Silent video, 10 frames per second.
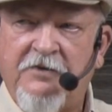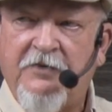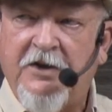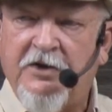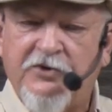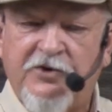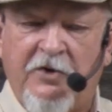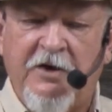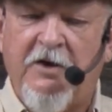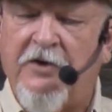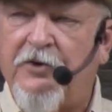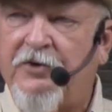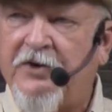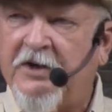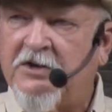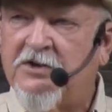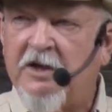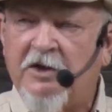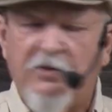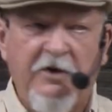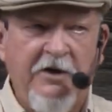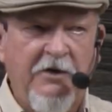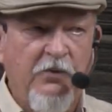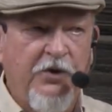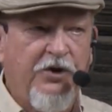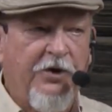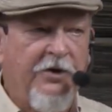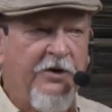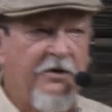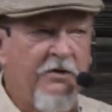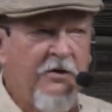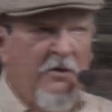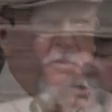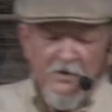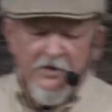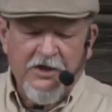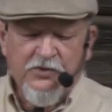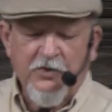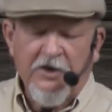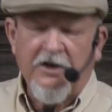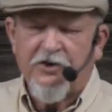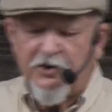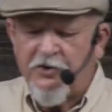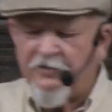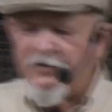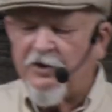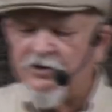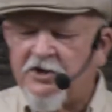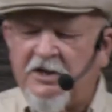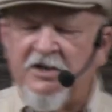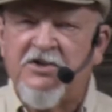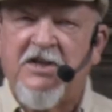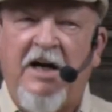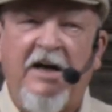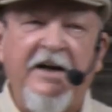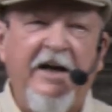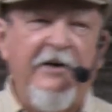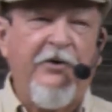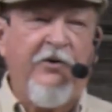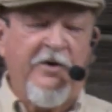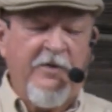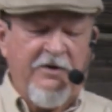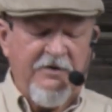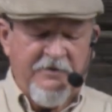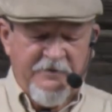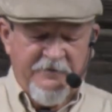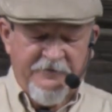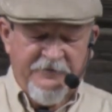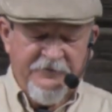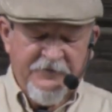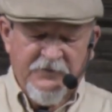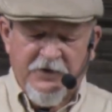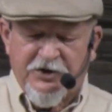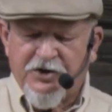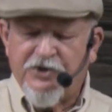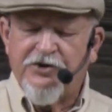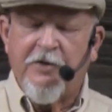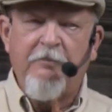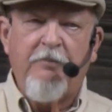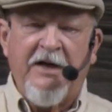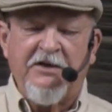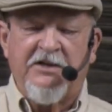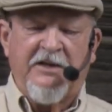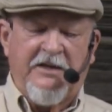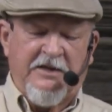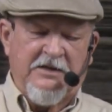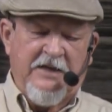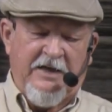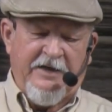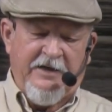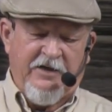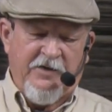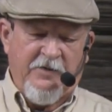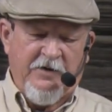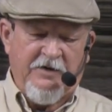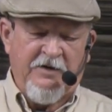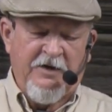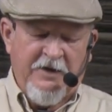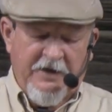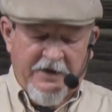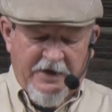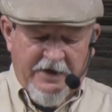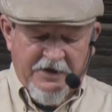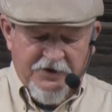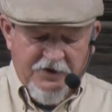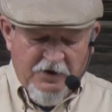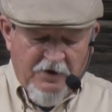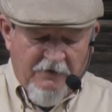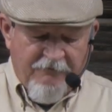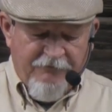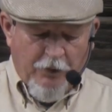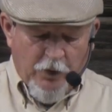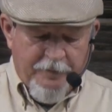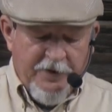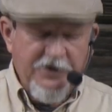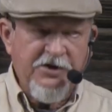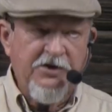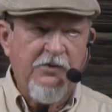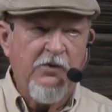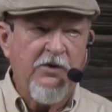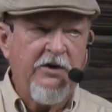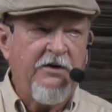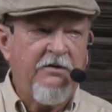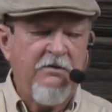finials on it, other things, decorate it, wood turn it. Next we get to the first inside out ornament. This is your basic inside out ornament. It has 4 pieces of wood